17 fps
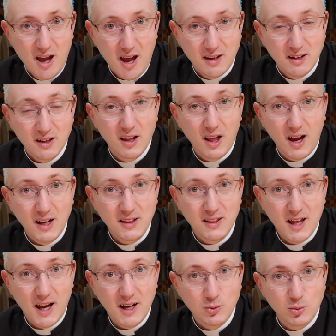and
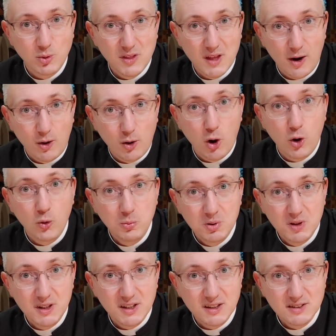align that with our
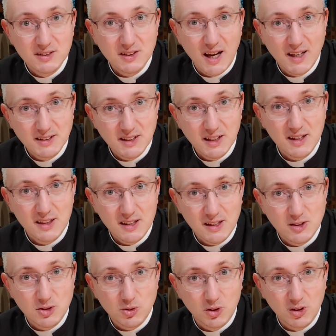openness as a
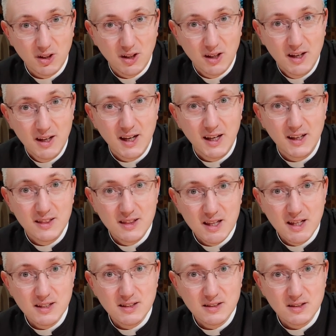cathedral in
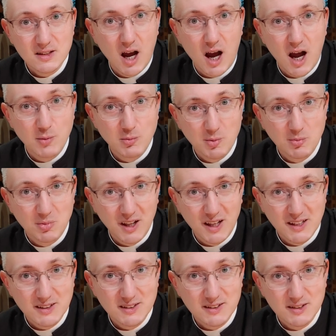this time and
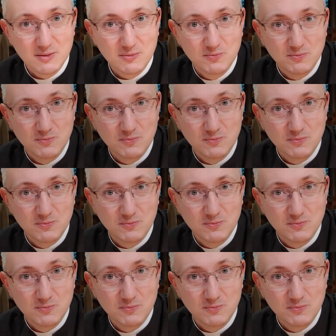place.